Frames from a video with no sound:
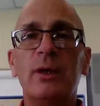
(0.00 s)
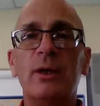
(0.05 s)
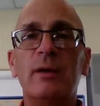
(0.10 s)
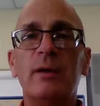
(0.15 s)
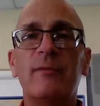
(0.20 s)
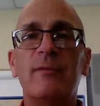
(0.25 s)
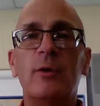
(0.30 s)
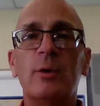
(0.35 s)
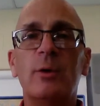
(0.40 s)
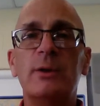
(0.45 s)

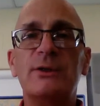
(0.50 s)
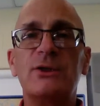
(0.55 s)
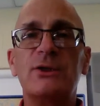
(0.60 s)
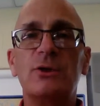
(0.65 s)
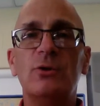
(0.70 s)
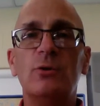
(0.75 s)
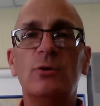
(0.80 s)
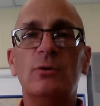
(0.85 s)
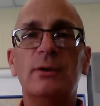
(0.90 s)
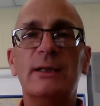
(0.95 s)
forward
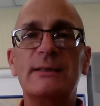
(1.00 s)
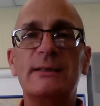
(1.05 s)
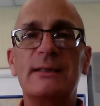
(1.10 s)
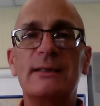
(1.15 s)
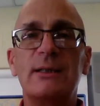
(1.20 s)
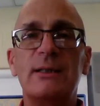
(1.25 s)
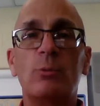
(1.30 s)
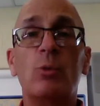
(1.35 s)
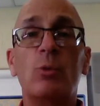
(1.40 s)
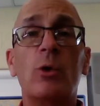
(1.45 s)
to, as I
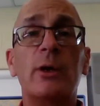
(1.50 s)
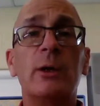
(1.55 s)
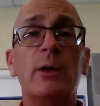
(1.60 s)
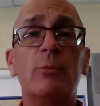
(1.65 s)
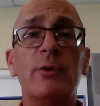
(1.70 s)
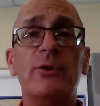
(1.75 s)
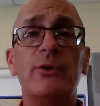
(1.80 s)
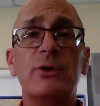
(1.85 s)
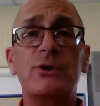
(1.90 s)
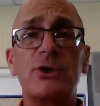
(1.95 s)
said, working
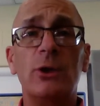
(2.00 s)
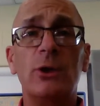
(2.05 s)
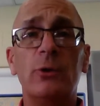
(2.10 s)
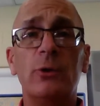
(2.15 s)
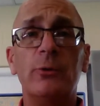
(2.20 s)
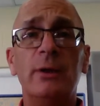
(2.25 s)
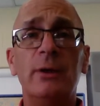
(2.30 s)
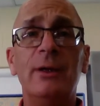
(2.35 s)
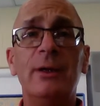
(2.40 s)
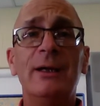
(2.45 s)
with your
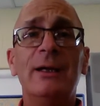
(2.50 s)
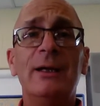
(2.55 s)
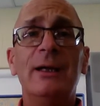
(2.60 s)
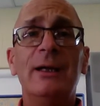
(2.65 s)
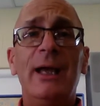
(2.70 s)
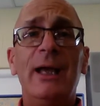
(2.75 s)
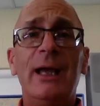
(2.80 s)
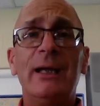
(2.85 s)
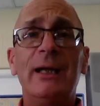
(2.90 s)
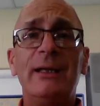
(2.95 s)
children
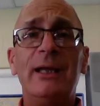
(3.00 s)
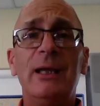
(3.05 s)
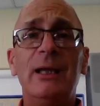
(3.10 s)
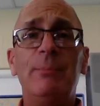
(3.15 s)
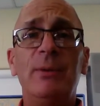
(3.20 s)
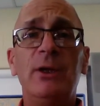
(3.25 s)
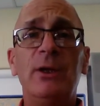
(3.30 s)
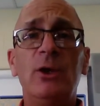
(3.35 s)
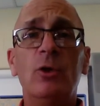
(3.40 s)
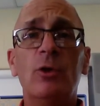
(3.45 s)
and
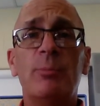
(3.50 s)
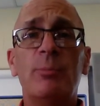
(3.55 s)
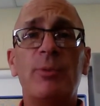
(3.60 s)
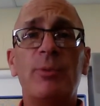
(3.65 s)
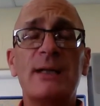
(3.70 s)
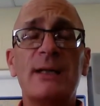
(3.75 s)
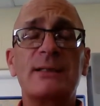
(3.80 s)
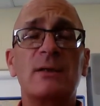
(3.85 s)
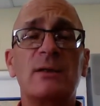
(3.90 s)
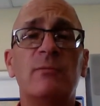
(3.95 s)
keeping you
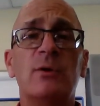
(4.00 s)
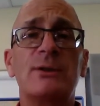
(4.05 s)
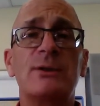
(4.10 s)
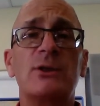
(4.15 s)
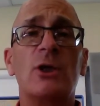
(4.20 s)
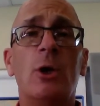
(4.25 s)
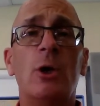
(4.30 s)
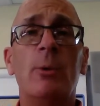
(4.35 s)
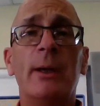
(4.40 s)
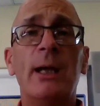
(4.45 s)
abreast of what's
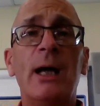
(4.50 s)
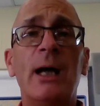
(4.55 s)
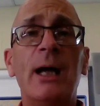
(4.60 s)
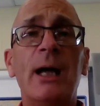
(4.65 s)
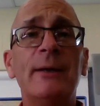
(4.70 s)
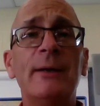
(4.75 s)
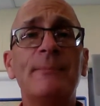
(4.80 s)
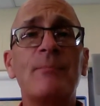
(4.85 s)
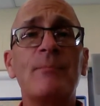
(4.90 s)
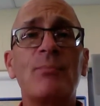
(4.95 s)
going
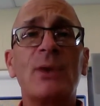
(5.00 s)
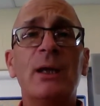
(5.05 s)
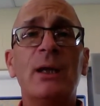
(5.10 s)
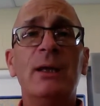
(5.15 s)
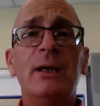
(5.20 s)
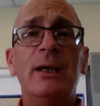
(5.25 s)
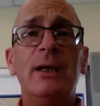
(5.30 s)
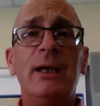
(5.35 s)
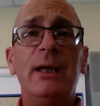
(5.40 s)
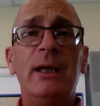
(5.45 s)
on
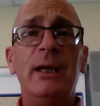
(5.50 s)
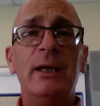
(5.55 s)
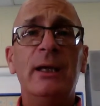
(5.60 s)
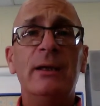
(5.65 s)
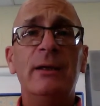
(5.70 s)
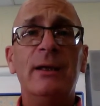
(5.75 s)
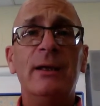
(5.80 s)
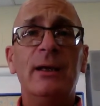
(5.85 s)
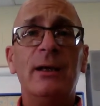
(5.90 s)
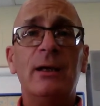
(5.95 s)

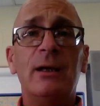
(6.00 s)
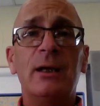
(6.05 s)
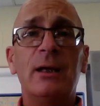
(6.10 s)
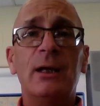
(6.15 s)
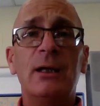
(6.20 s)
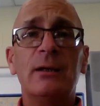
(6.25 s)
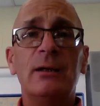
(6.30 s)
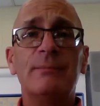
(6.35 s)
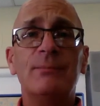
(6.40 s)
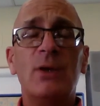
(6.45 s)
in
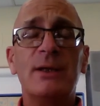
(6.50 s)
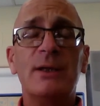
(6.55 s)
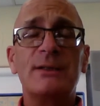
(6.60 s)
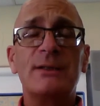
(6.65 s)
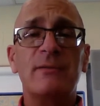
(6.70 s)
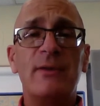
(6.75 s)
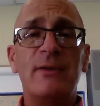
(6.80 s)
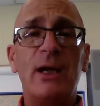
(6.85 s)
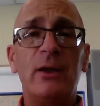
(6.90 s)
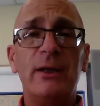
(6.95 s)

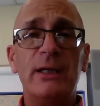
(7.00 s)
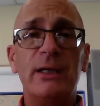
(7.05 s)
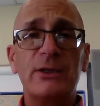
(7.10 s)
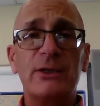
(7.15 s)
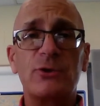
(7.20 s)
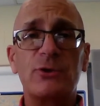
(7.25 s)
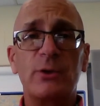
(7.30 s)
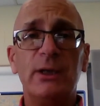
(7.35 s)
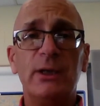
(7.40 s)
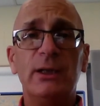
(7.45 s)
Hudson Valley
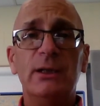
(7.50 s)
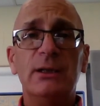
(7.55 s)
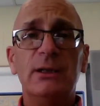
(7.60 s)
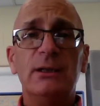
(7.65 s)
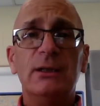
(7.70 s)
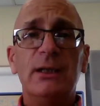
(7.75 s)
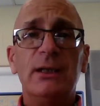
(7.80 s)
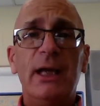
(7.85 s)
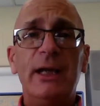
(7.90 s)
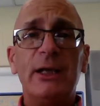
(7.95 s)
history.
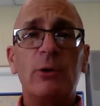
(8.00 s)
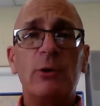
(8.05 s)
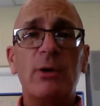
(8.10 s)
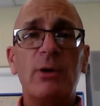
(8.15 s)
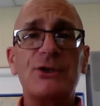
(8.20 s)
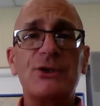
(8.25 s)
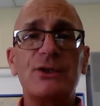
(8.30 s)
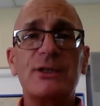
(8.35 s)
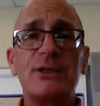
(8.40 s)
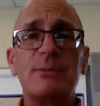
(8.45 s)
Any
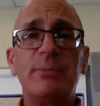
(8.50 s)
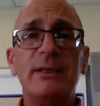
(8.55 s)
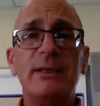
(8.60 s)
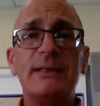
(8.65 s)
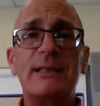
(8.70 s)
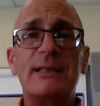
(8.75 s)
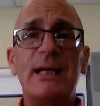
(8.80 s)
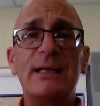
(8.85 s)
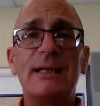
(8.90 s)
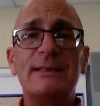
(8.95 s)
questions, please
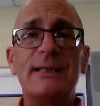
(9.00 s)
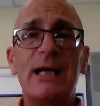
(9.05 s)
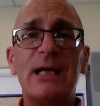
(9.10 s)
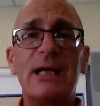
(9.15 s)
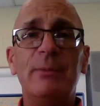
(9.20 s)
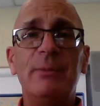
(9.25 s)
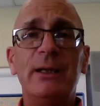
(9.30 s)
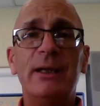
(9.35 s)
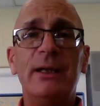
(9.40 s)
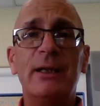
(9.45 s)
contact
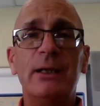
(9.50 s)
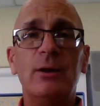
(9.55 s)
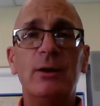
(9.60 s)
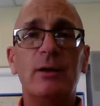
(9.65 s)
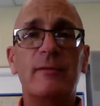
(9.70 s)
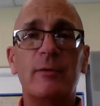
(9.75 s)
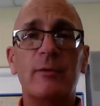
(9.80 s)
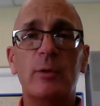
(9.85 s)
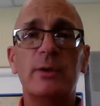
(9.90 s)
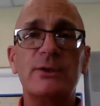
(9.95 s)
me, and I
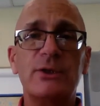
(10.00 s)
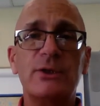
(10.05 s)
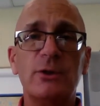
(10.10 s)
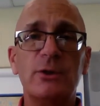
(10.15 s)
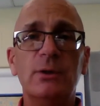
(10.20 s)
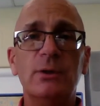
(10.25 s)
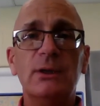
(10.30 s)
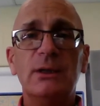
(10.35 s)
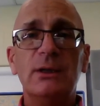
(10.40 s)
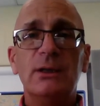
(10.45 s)
look forward
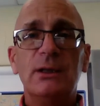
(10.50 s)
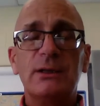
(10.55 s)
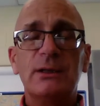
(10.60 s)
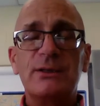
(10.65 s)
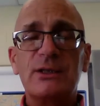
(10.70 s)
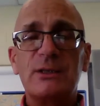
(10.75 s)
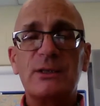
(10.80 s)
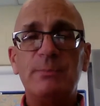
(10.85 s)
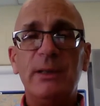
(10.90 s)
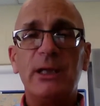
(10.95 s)
to
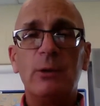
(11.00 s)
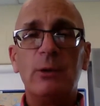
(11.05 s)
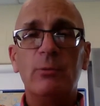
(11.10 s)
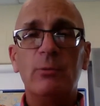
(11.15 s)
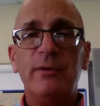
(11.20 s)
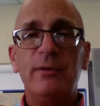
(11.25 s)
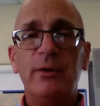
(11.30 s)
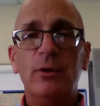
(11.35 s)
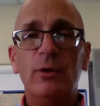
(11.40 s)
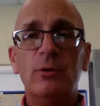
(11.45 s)
speaking
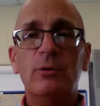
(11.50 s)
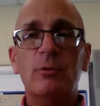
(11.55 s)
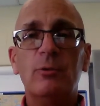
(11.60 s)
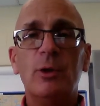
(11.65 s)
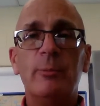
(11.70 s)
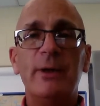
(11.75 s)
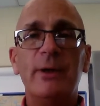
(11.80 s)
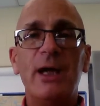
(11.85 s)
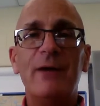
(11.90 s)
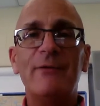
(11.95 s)
with you
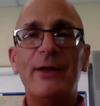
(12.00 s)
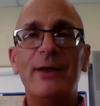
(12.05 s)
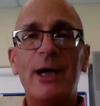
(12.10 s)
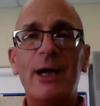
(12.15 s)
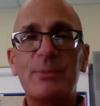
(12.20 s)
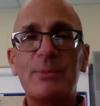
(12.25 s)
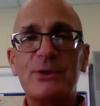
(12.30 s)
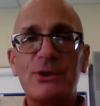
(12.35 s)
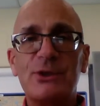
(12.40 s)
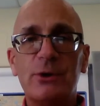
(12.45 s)
when we have the
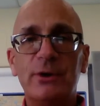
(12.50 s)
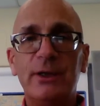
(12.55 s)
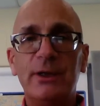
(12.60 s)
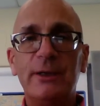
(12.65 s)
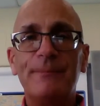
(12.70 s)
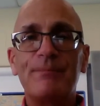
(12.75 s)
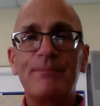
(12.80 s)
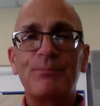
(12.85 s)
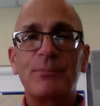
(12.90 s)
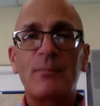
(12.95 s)
opportunity.
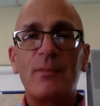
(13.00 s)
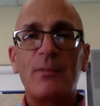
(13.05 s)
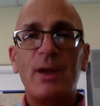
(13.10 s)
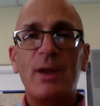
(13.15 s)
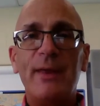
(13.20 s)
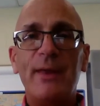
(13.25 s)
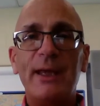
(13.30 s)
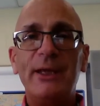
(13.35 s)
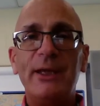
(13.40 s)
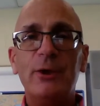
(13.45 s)

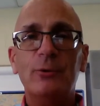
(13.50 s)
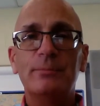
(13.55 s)
Thank you.